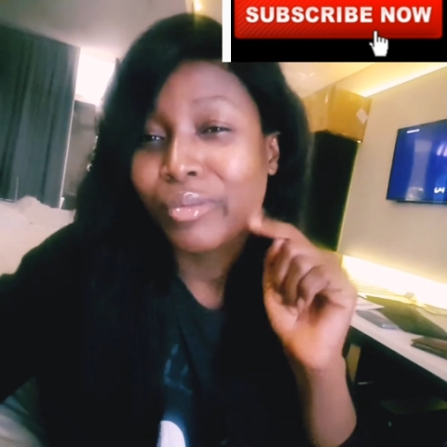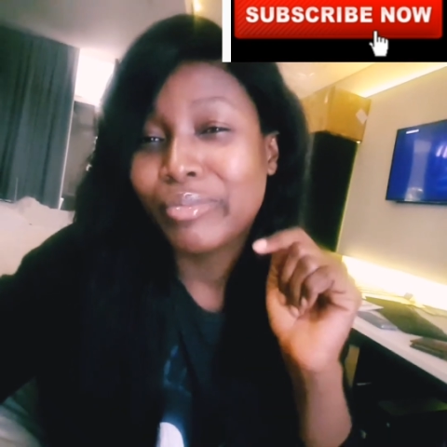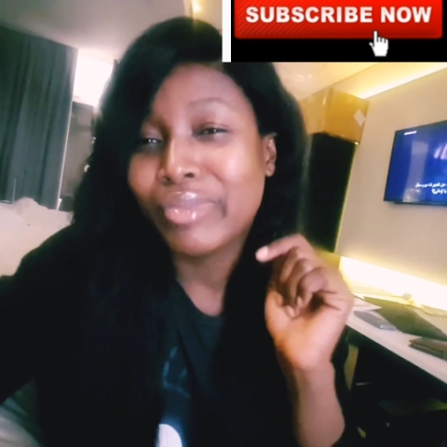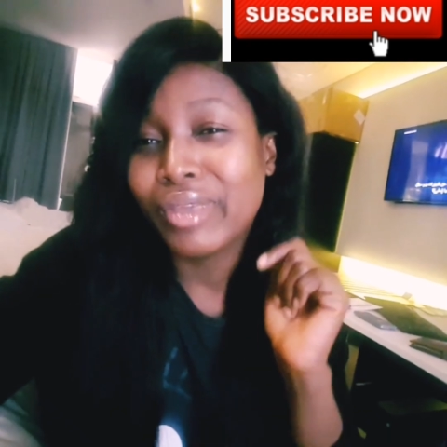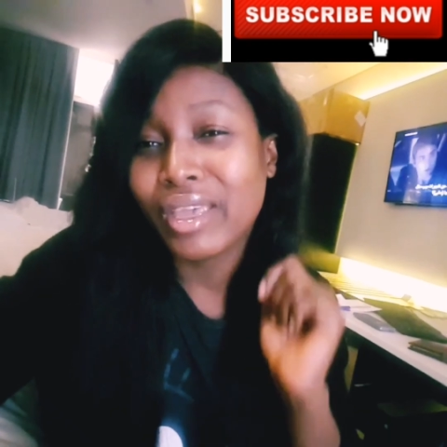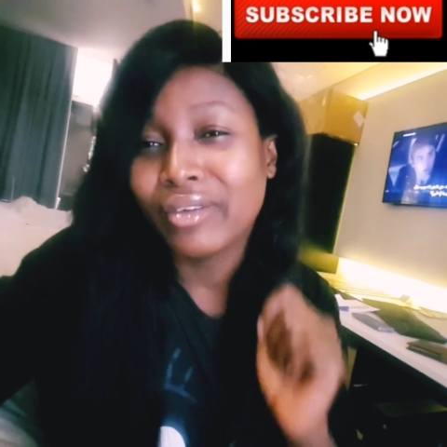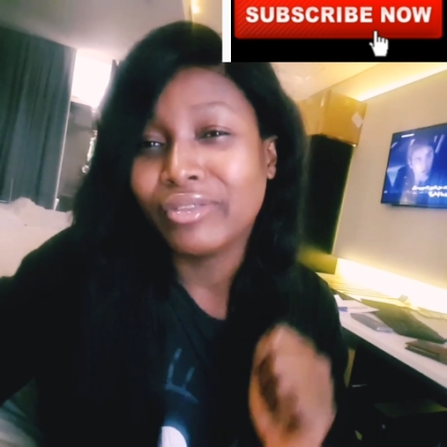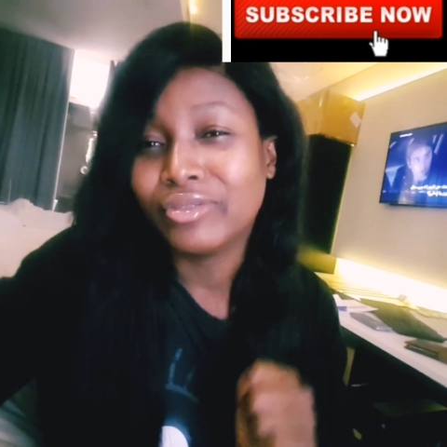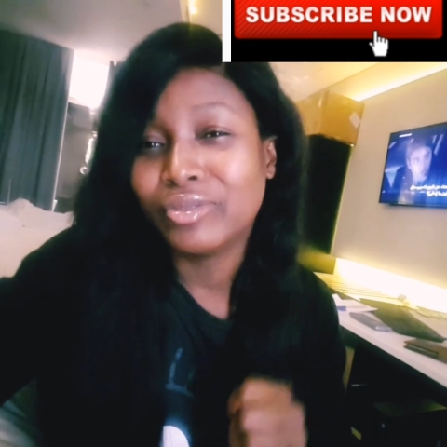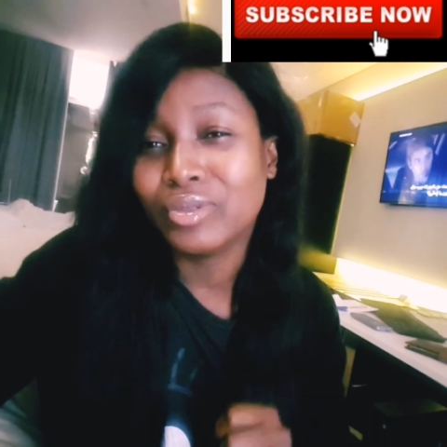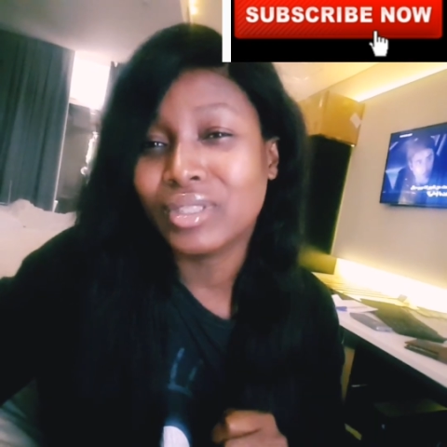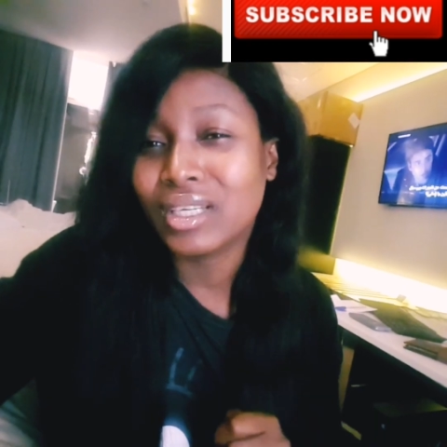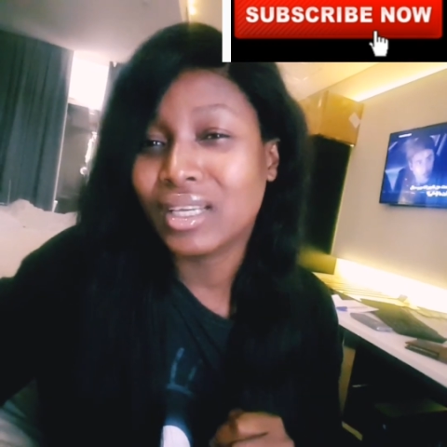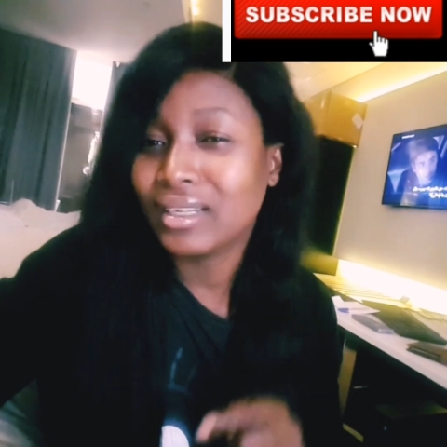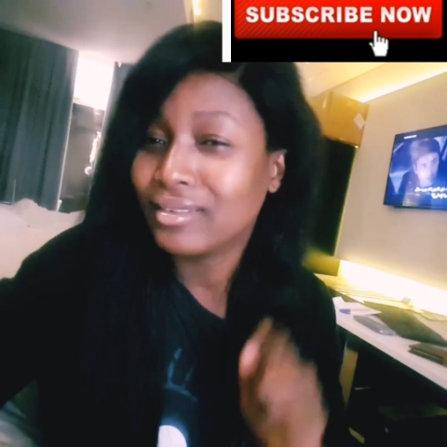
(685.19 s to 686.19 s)

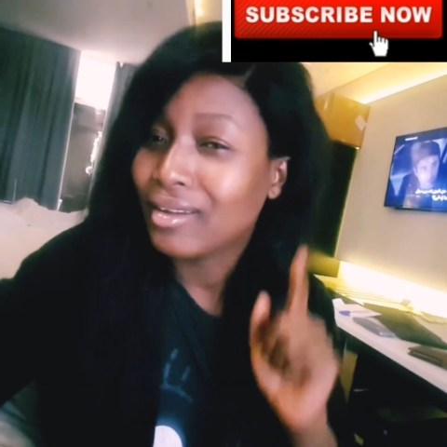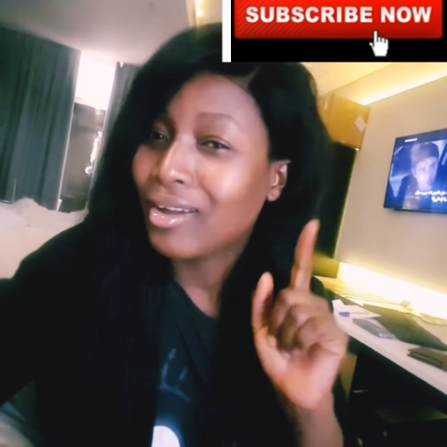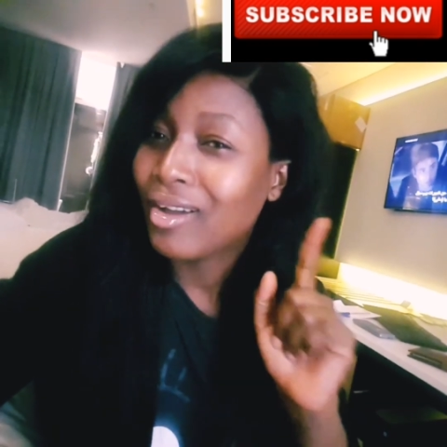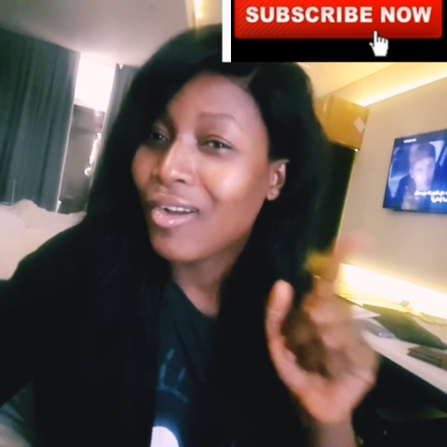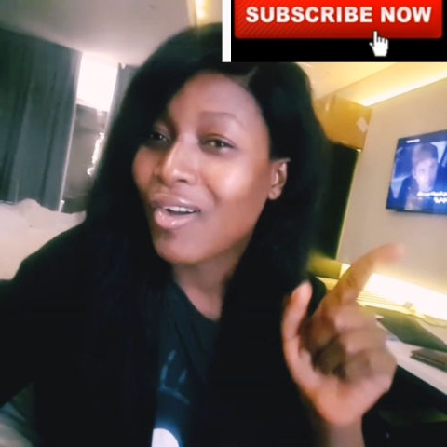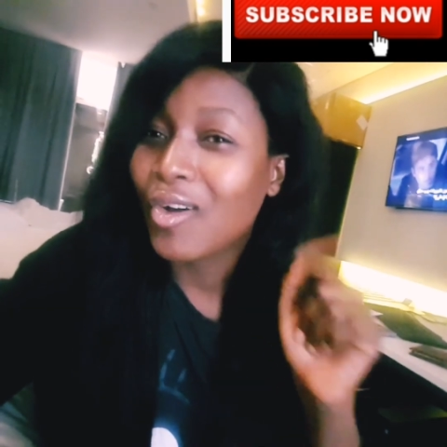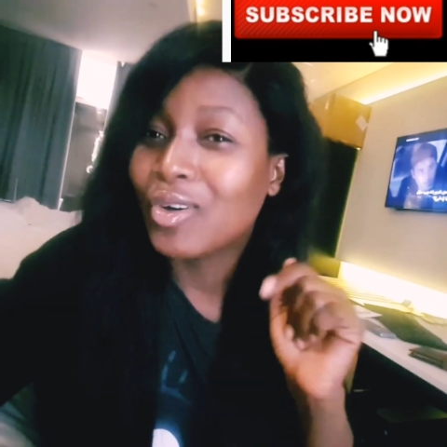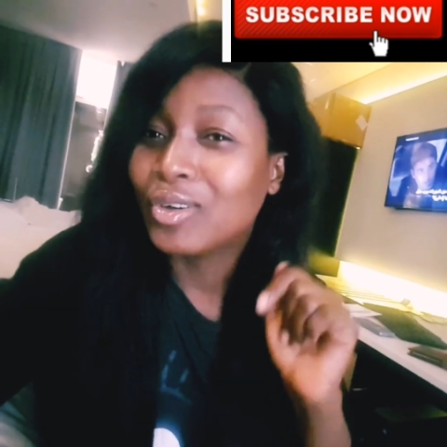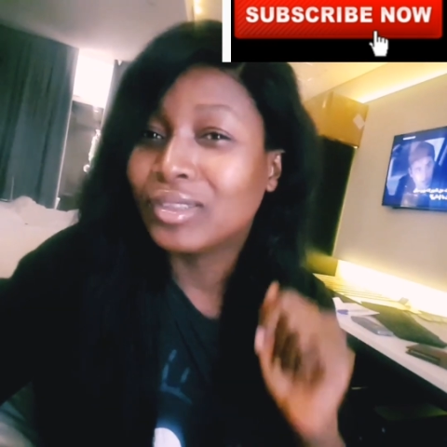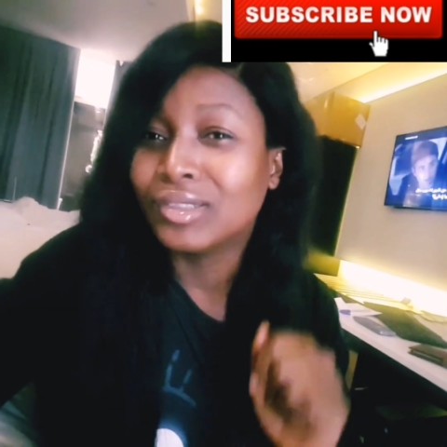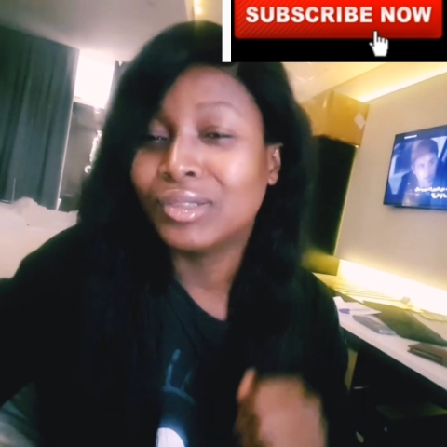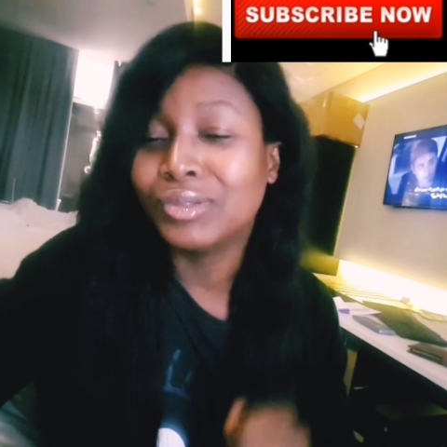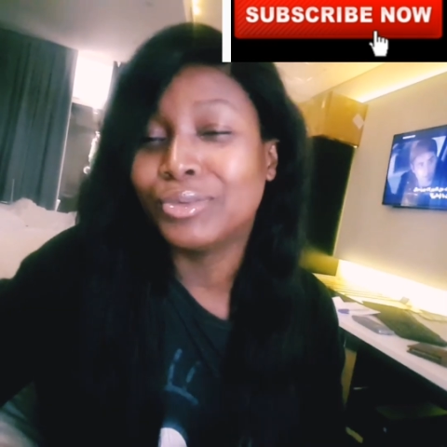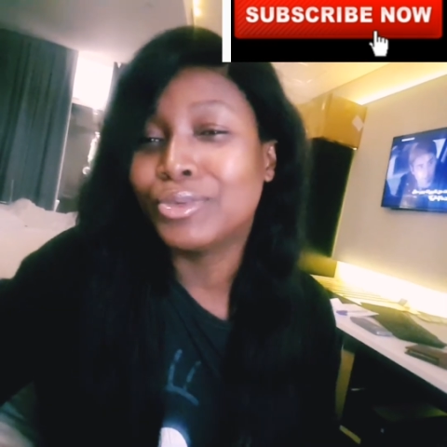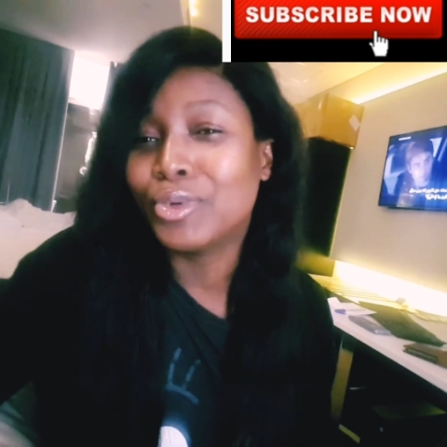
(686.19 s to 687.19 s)
barefooted on
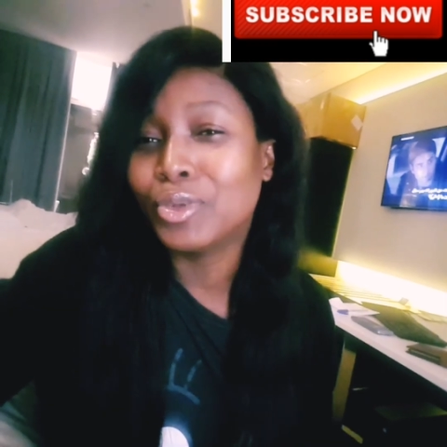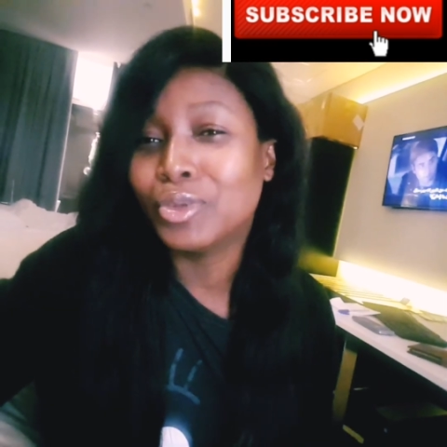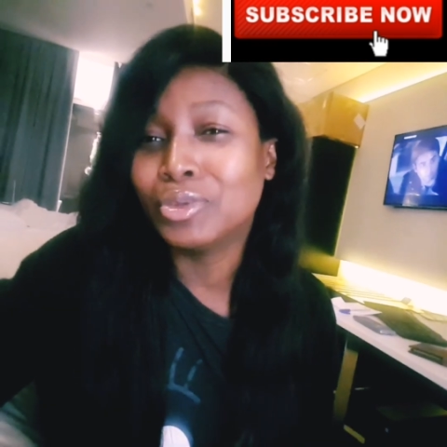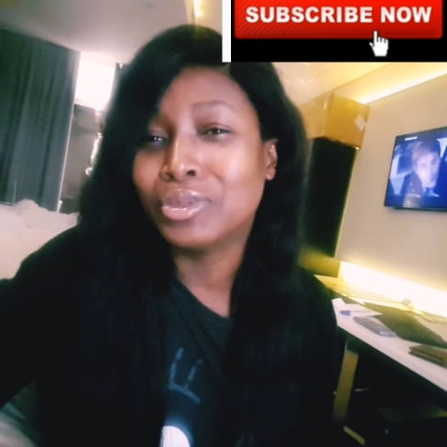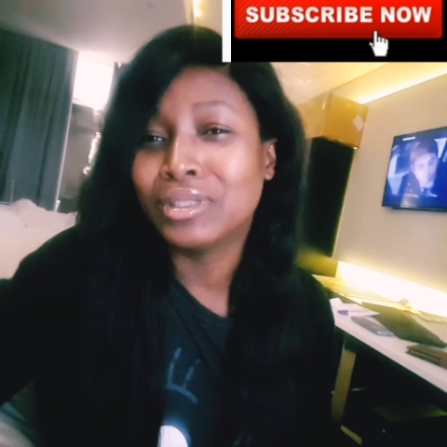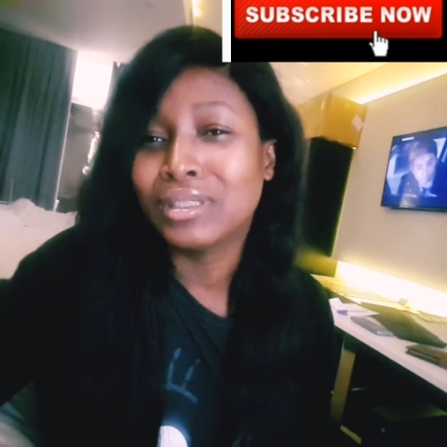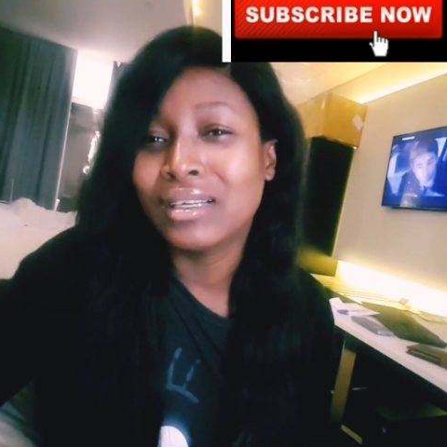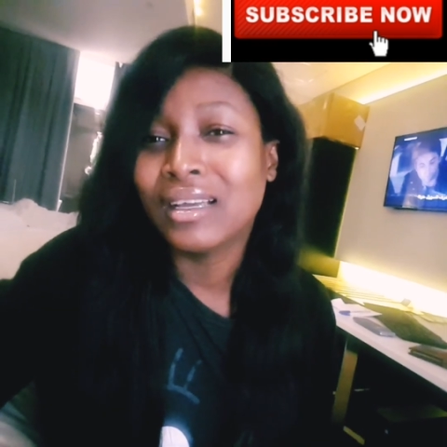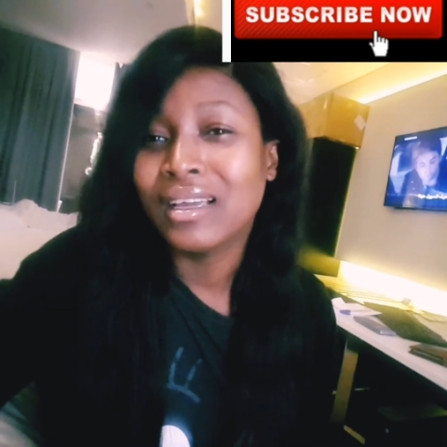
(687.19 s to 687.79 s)
the road.